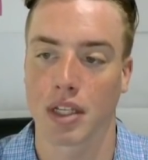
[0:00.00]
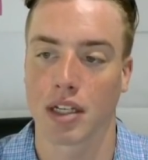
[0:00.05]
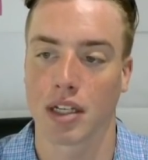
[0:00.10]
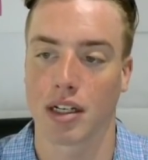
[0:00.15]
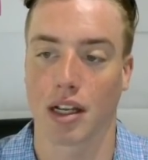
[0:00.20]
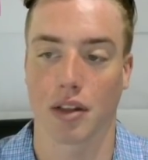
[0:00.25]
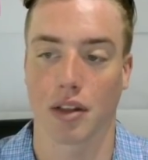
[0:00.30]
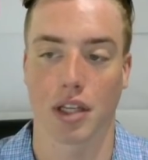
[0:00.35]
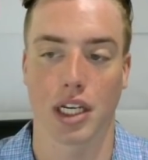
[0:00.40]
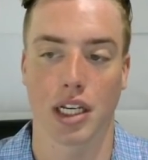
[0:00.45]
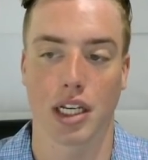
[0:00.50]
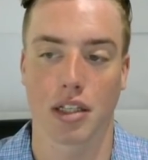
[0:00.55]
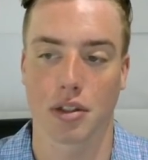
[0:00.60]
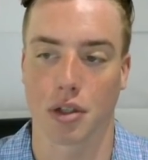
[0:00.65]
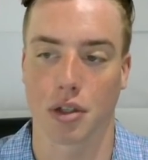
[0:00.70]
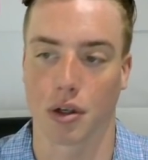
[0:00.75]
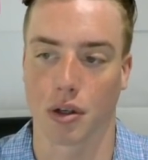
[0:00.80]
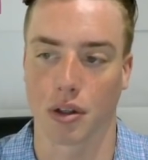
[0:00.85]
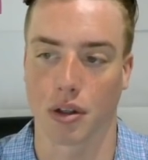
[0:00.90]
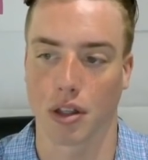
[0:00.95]
Now, the
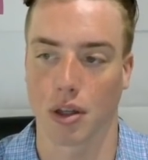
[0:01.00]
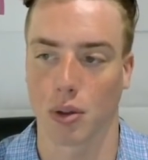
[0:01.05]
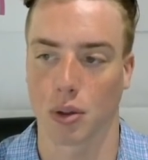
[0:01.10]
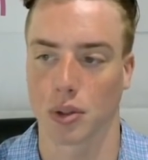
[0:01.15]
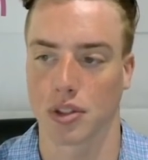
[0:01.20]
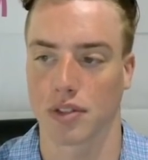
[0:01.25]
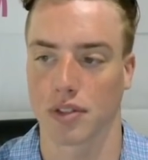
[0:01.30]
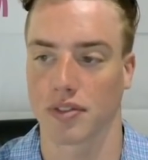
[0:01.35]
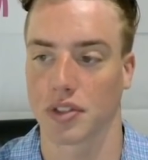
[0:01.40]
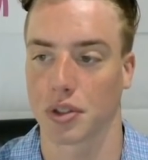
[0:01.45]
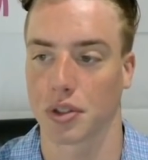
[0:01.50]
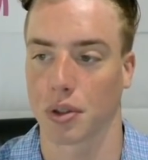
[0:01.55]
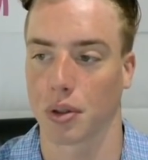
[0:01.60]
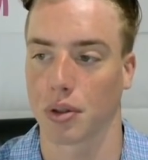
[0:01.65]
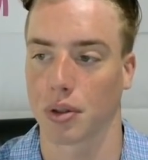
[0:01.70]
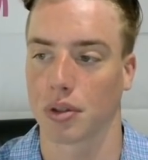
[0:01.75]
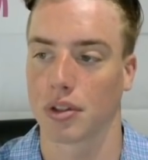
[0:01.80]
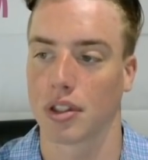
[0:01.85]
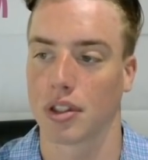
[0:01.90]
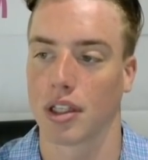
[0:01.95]
internal locus of
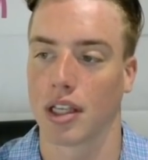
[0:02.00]
control